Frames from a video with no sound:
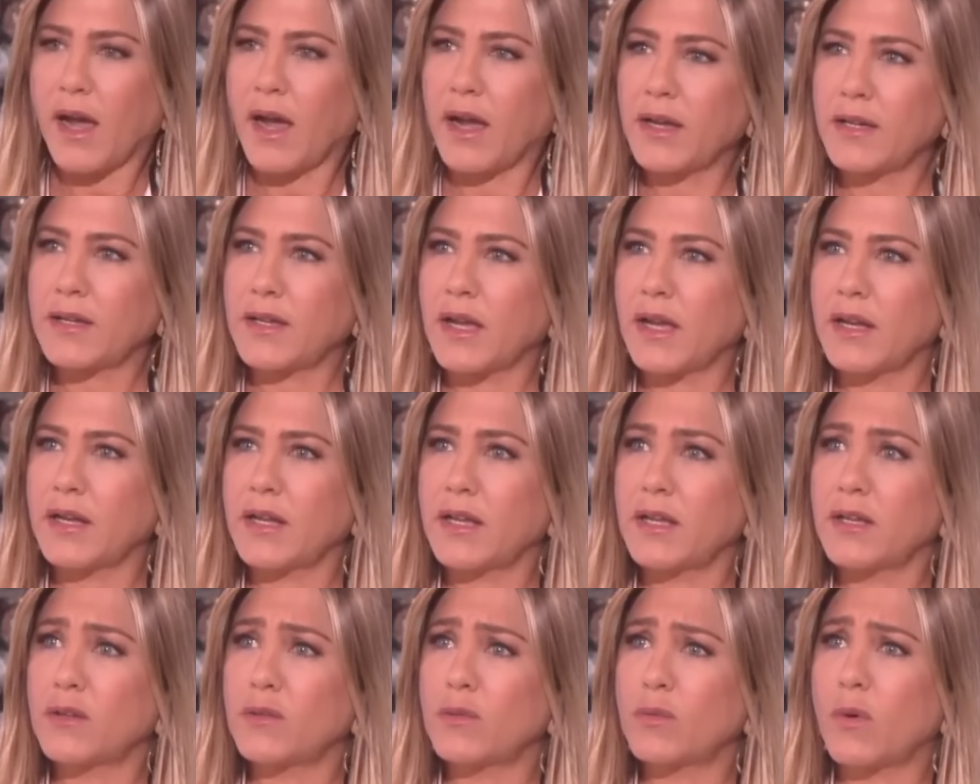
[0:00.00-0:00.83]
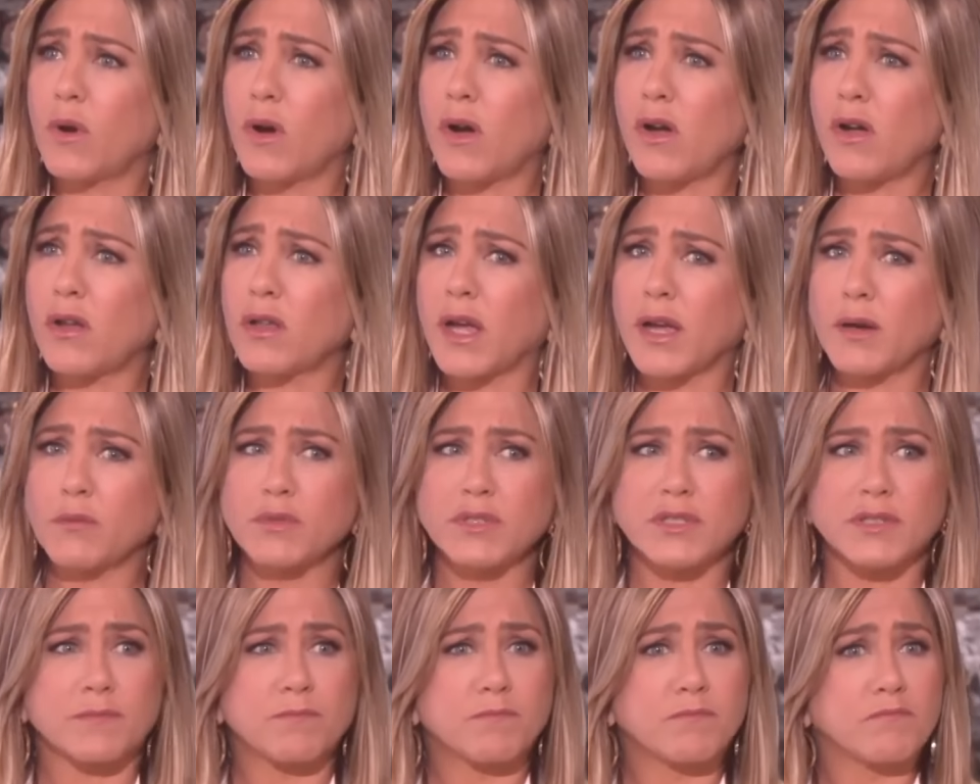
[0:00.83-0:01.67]
i kind of hit a wall i
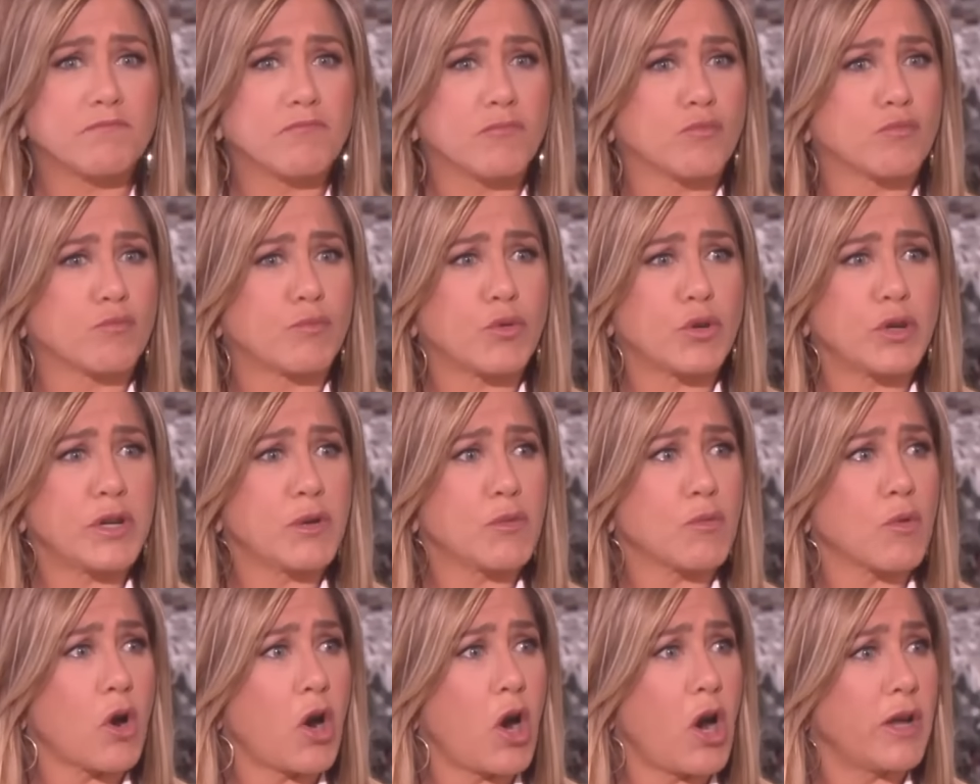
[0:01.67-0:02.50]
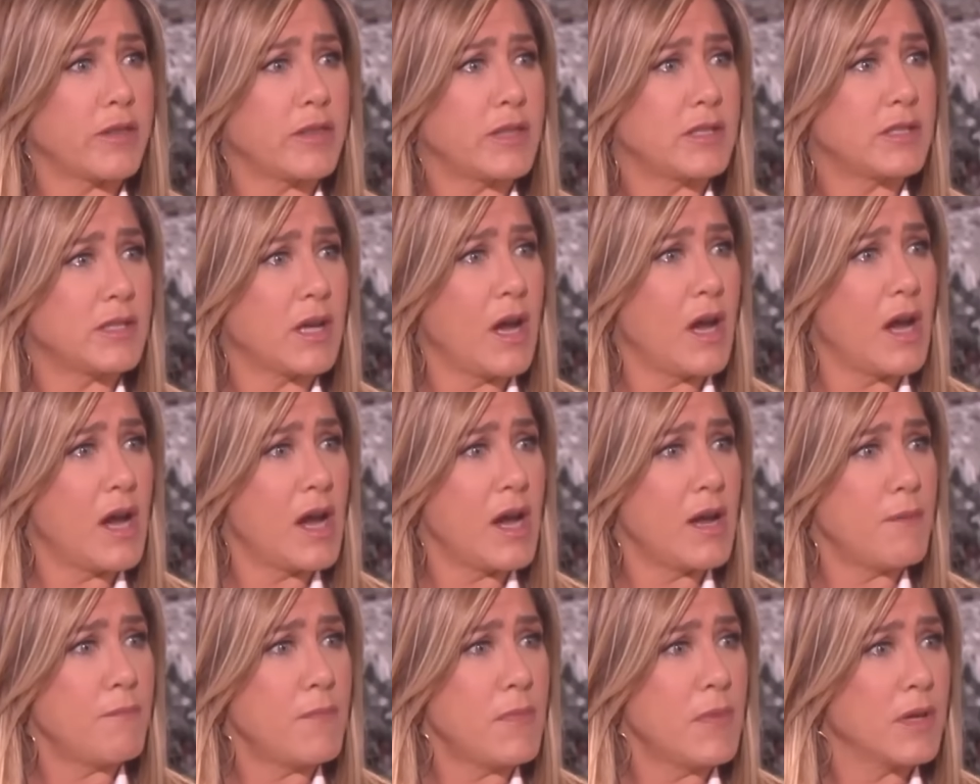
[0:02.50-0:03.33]
was pretty raw at the
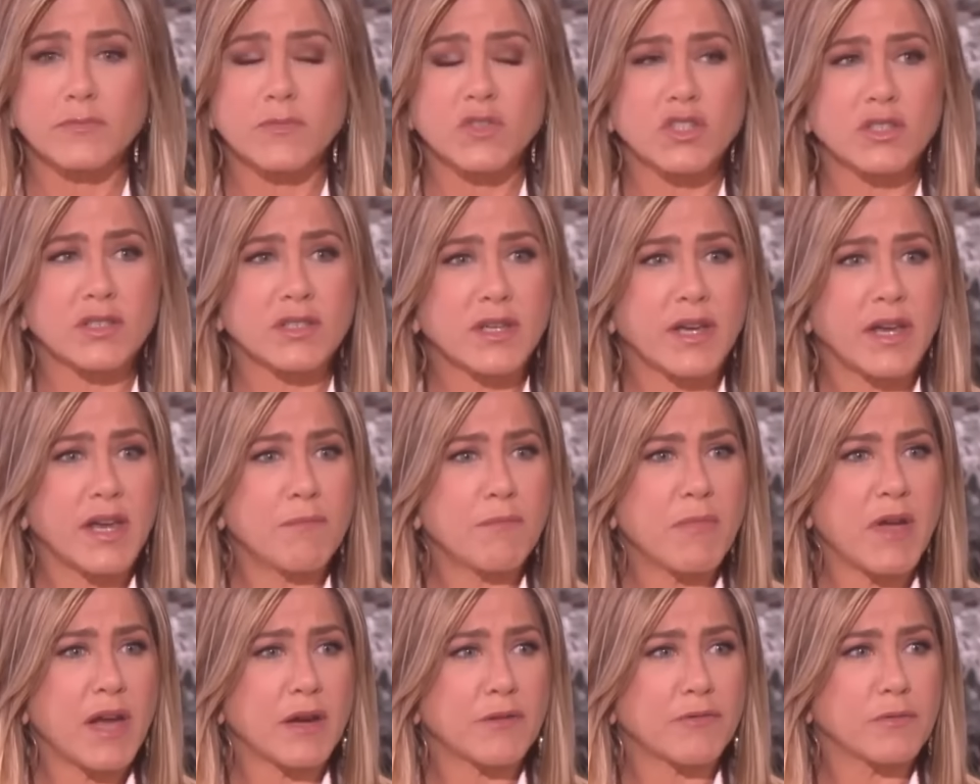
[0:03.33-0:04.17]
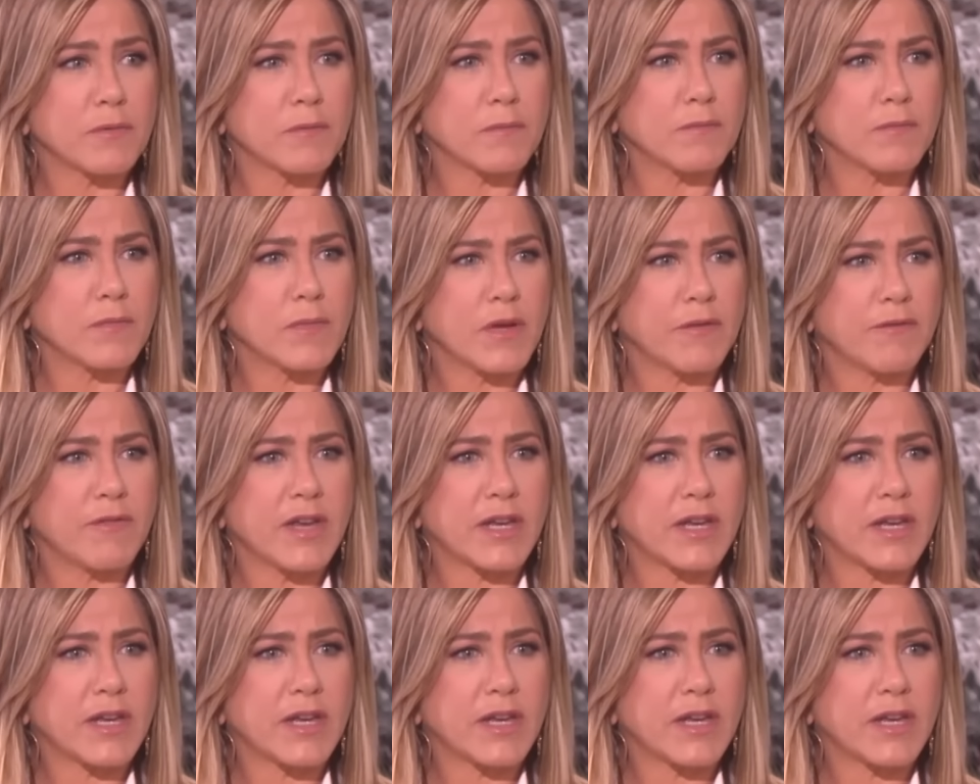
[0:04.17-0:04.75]
time. Just came back from a